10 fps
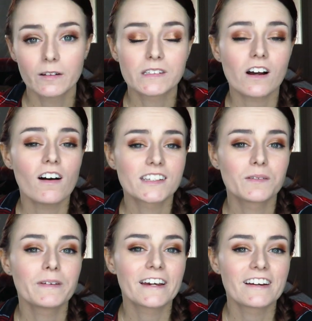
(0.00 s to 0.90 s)
It was
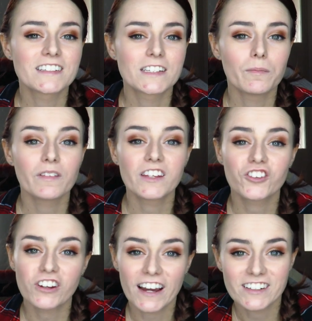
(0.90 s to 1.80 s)
awesome because some of the
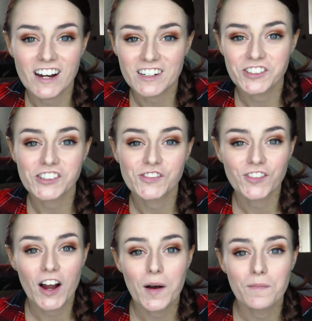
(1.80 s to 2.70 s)
GI doctors
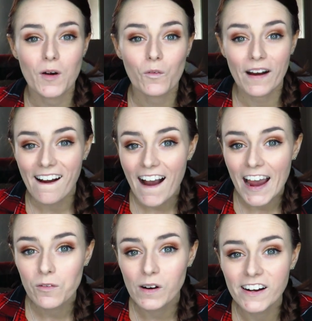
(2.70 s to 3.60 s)
from where
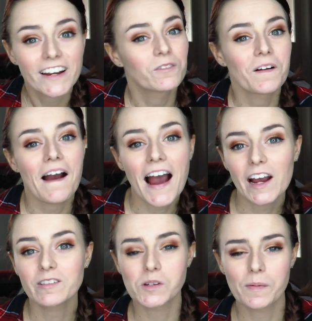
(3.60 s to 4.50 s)
I work and where
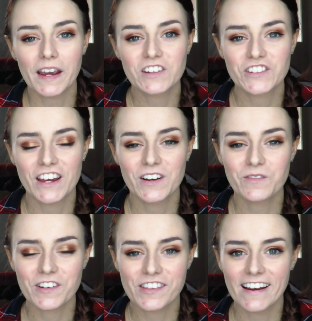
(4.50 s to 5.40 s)
I was a patient
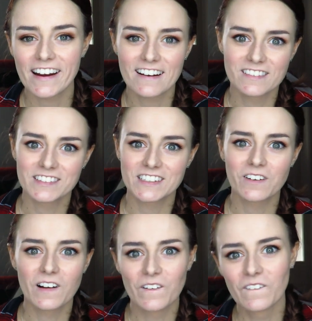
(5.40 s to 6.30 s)
were there. It was
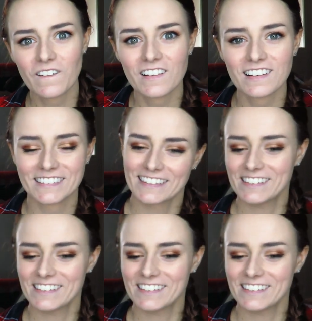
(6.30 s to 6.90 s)
so cool.